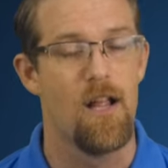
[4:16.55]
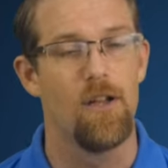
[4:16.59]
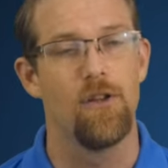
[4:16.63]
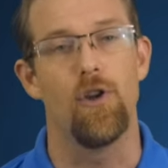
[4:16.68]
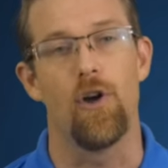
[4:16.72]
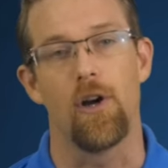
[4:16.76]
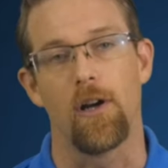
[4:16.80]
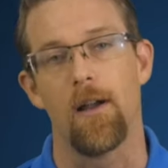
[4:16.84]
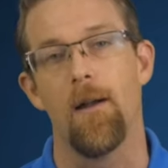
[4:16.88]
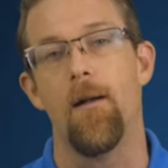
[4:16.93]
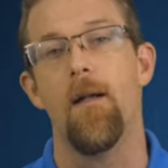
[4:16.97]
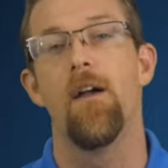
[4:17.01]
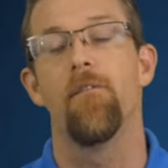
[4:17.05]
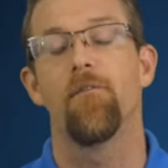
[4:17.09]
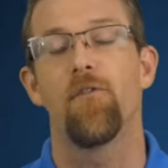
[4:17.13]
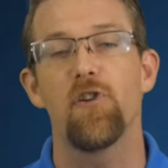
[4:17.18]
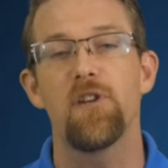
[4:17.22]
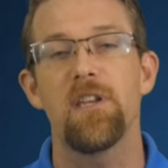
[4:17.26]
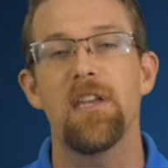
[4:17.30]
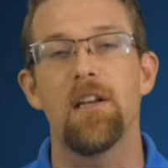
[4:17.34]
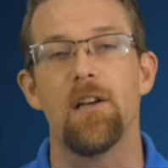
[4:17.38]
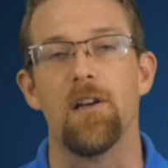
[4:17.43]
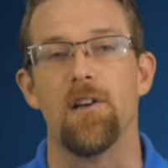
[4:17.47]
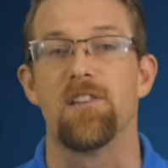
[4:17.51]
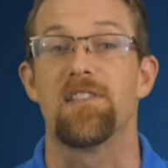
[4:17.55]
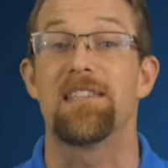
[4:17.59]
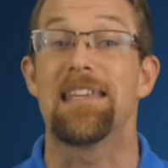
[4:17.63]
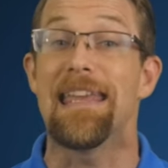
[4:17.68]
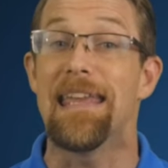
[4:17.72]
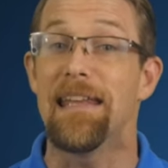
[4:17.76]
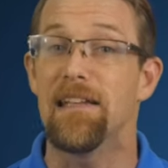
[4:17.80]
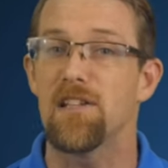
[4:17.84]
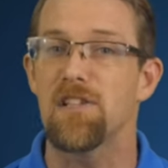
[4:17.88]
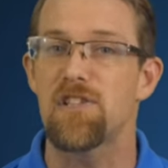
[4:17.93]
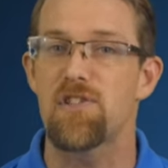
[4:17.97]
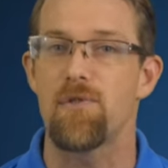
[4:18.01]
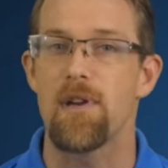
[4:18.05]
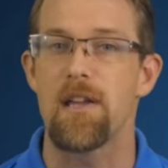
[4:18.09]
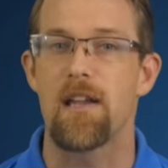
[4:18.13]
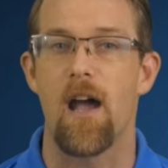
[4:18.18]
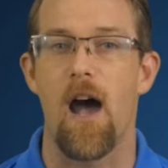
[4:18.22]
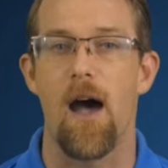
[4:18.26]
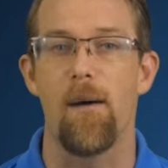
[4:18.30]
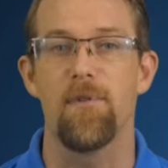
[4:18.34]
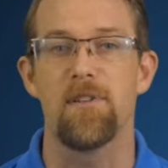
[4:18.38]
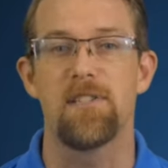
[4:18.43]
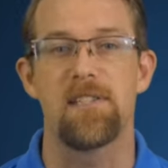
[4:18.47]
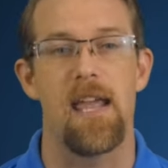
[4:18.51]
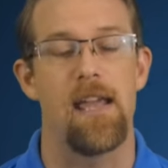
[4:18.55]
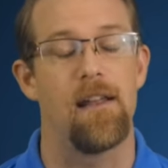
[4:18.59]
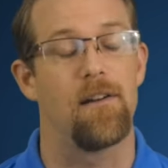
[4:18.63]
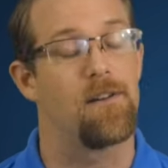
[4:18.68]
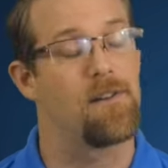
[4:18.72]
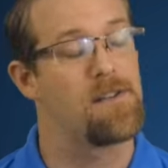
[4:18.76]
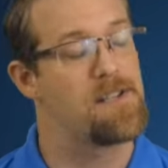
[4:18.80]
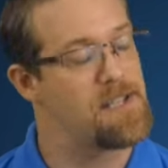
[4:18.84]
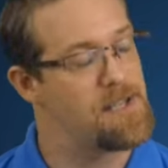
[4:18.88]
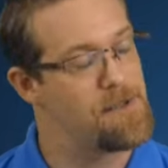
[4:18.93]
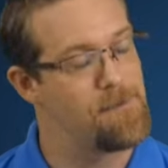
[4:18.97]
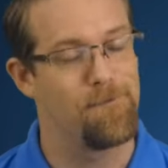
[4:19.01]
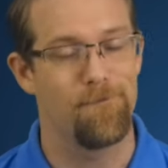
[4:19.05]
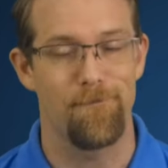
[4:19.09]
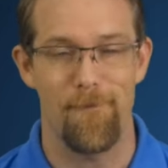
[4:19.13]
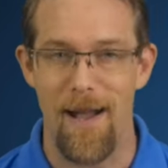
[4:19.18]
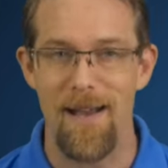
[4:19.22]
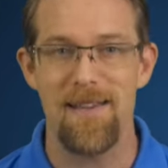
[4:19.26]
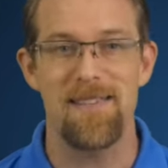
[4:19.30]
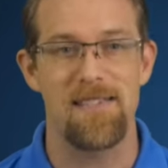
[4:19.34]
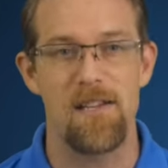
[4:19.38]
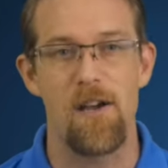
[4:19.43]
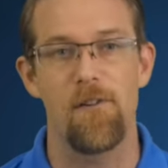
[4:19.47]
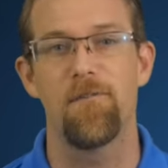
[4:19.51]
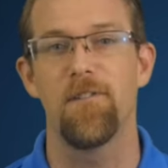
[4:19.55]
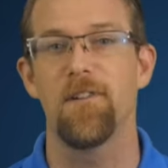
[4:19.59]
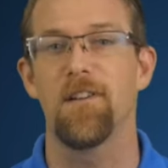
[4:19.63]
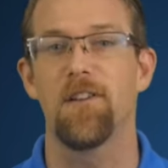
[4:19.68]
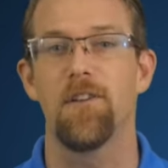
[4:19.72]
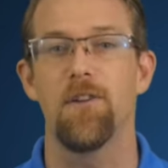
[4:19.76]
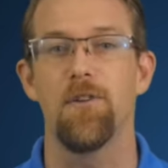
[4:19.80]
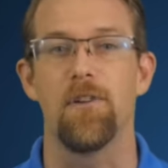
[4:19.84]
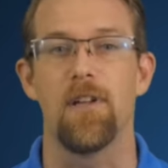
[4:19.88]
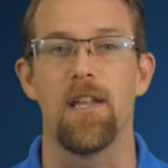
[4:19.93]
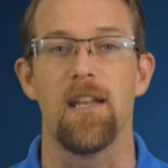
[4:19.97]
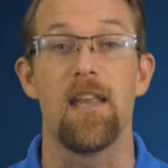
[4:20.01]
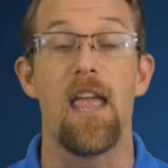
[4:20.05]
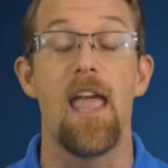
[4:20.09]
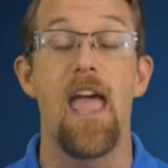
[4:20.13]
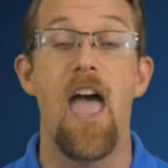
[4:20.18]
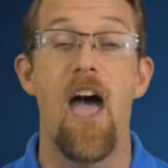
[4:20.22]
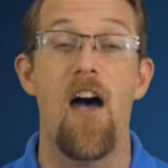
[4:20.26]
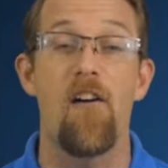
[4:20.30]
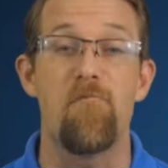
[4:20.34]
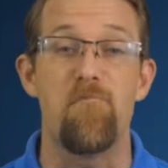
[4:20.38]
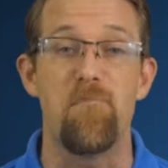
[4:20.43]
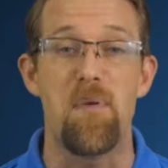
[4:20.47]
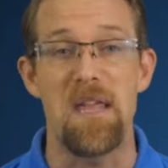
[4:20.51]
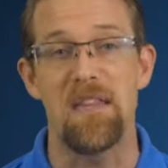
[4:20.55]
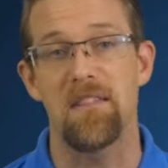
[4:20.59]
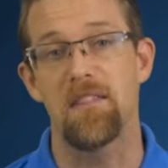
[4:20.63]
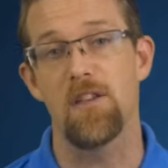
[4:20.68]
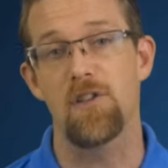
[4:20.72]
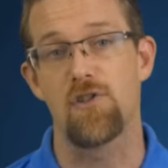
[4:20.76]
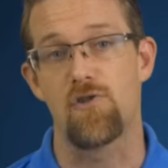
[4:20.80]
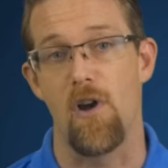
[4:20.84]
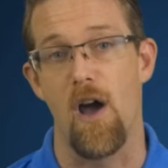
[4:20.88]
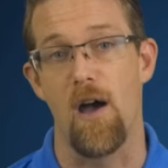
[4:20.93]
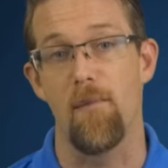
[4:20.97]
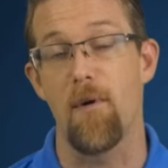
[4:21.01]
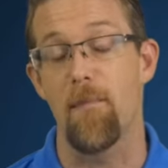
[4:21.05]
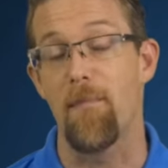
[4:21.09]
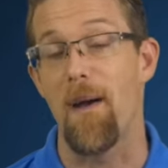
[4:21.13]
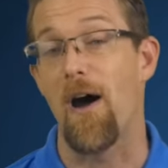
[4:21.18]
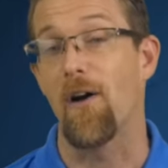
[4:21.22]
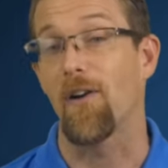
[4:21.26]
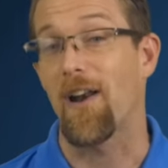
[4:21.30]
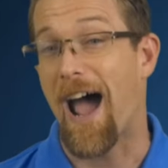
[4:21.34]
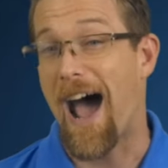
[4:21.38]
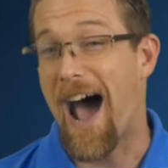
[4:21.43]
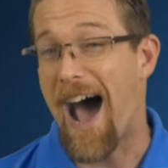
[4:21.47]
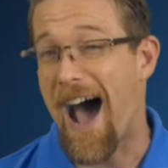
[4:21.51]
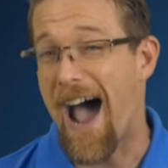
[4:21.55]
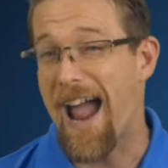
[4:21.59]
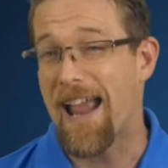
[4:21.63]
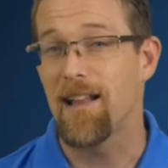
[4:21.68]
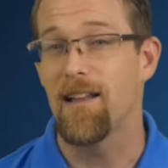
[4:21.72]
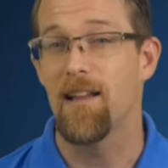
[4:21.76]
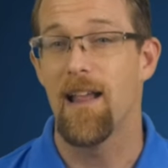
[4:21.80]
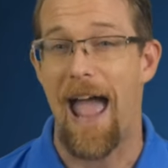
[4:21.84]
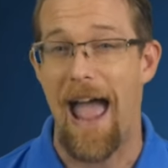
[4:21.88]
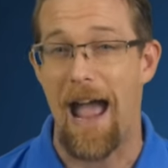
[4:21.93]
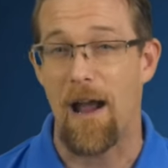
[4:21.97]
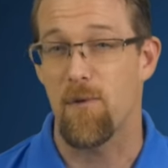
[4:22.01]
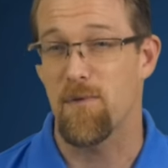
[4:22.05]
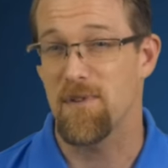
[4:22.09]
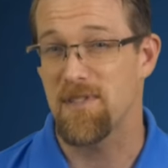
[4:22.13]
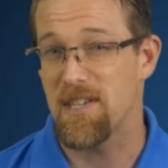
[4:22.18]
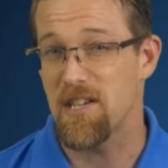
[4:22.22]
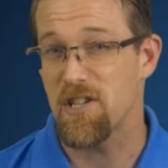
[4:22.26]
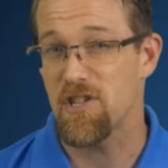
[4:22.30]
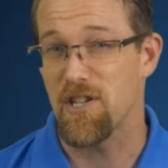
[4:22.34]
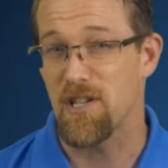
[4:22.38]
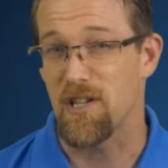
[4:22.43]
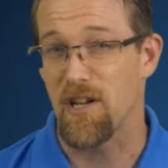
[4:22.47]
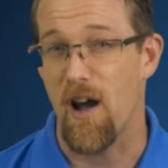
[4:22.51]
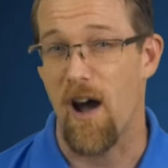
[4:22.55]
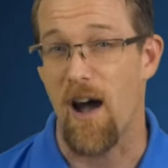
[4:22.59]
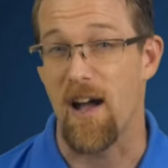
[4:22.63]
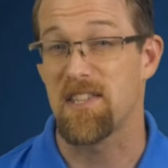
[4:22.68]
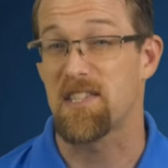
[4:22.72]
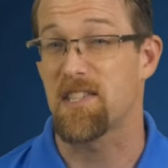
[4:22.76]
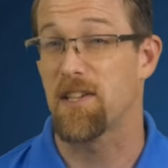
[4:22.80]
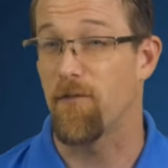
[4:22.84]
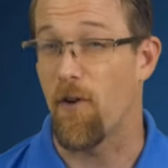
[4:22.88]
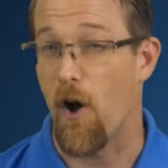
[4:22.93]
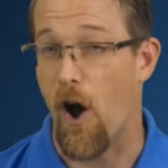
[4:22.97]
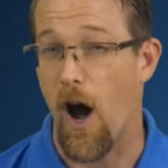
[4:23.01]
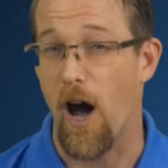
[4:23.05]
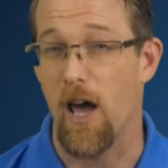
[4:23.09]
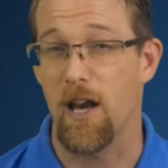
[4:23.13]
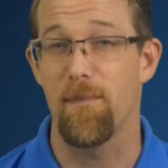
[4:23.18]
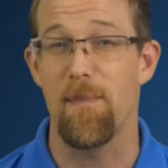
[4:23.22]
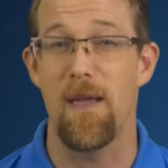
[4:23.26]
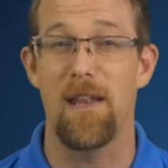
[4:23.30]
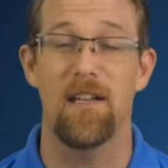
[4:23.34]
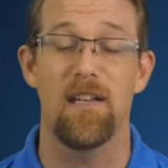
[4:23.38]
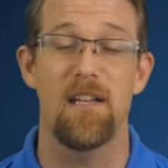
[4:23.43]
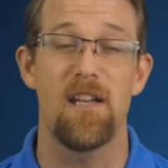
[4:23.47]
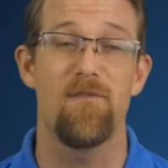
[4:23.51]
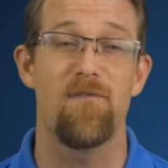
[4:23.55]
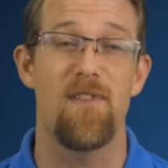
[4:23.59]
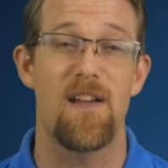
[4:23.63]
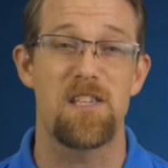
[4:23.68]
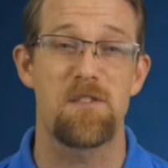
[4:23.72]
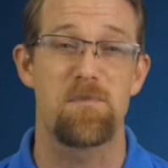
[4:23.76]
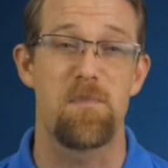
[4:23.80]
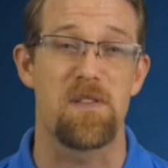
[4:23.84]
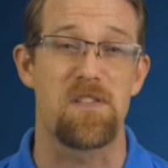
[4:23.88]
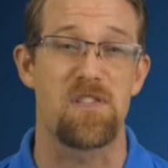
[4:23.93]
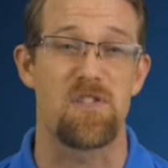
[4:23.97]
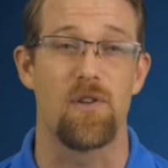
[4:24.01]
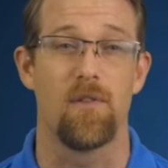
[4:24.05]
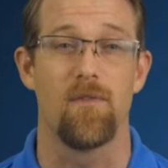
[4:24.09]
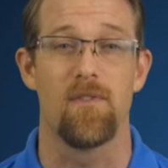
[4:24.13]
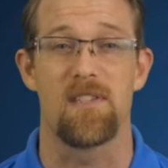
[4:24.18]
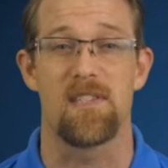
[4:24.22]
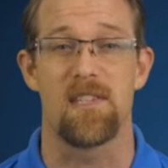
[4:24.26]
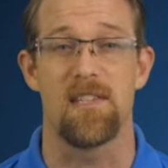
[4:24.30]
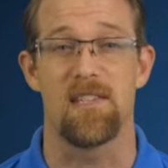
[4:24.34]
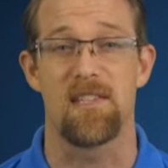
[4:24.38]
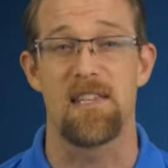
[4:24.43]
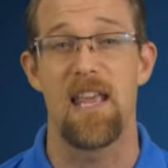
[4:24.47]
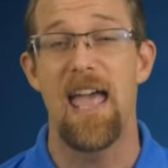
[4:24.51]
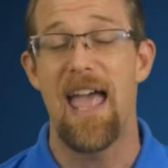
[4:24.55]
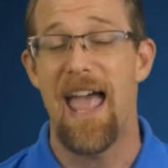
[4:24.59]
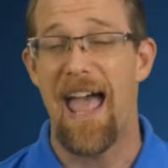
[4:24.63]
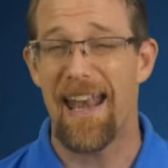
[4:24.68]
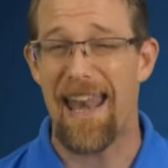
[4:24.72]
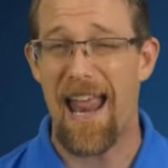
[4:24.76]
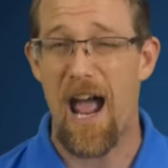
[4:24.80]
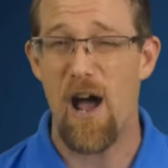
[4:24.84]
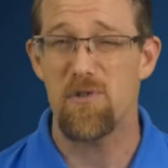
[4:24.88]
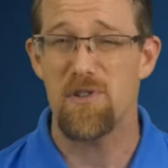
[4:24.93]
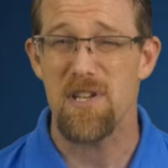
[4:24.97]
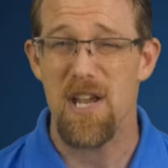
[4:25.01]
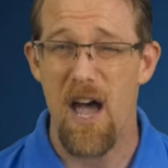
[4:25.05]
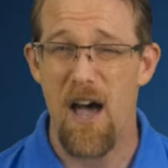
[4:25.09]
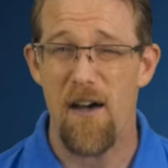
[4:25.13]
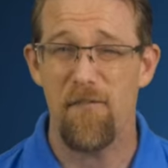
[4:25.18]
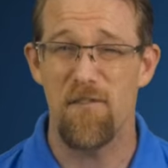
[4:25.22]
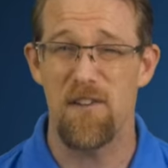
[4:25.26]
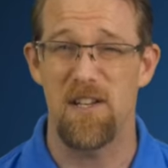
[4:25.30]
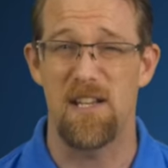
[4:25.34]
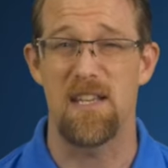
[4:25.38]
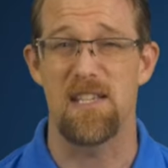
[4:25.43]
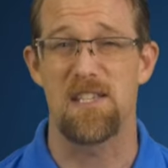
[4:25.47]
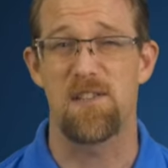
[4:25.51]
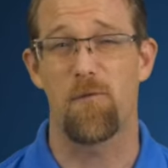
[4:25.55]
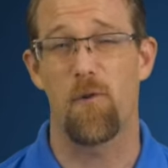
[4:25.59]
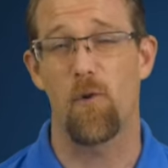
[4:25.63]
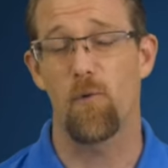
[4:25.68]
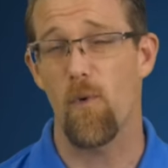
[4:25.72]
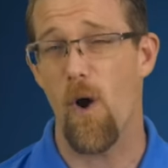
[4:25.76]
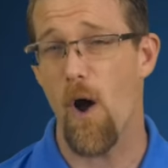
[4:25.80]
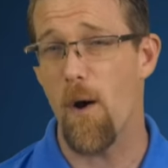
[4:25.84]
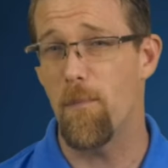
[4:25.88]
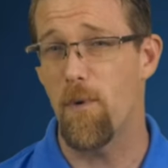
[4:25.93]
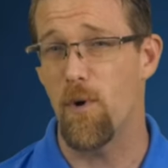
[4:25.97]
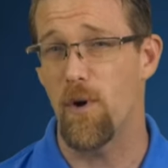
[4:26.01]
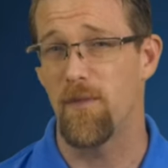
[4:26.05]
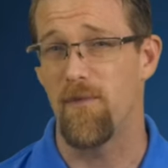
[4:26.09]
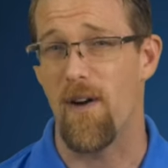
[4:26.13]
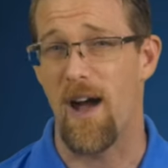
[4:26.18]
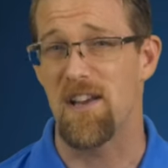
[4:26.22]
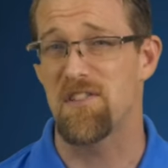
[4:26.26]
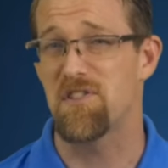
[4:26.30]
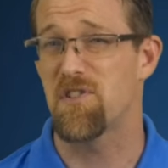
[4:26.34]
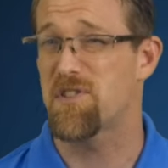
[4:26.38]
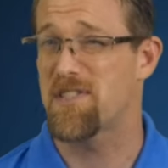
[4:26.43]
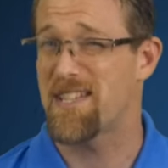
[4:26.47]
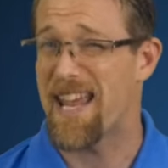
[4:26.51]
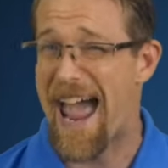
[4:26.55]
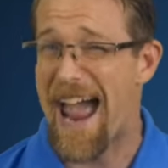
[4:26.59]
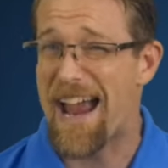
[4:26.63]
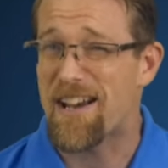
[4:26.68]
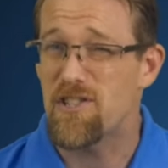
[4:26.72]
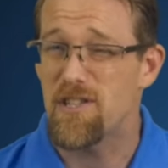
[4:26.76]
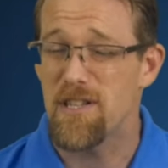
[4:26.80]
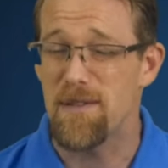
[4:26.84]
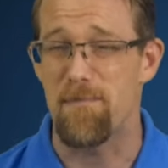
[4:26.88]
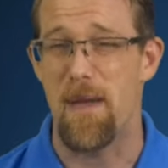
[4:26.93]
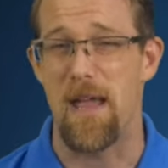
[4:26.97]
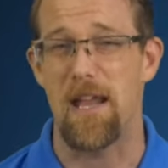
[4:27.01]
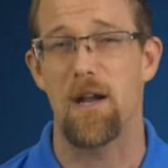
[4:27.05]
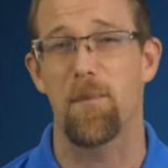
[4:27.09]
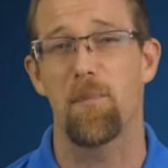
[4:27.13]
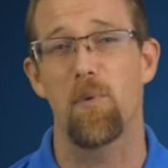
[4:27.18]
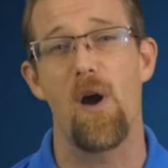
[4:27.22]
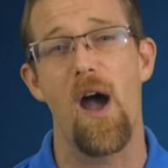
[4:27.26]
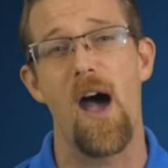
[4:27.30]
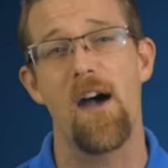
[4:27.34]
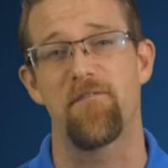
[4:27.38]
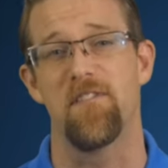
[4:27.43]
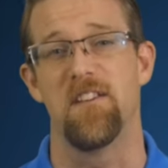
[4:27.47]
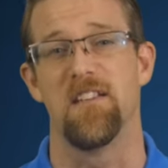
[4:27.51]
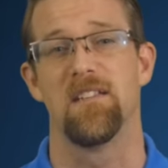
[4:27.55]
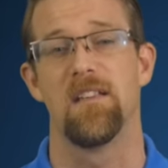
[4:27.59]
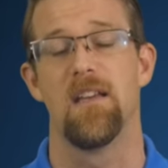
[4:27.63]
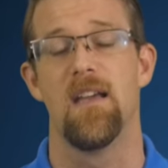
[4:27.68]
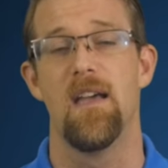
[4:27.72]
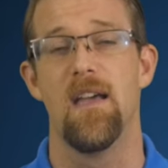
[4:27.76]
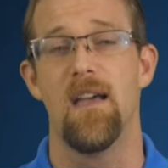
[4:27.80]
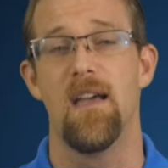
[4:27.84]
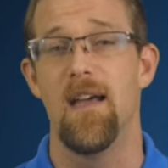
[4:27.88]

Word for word: Look, for years, industry commentators, myself included, have beat the drum about high acquisition costs of automated investment services and how tough it is for robo advisors to actually make a profit.